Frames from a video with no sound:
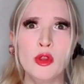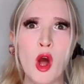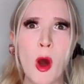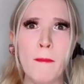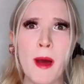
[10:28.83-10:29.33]

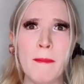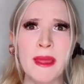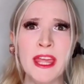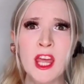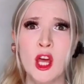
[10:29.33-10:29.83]
no,
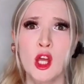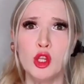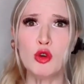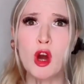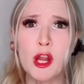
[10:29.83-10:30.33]
Mommy.
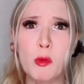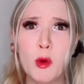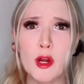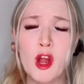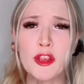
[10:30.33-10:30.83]
You got a
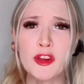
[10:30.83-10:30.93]
word on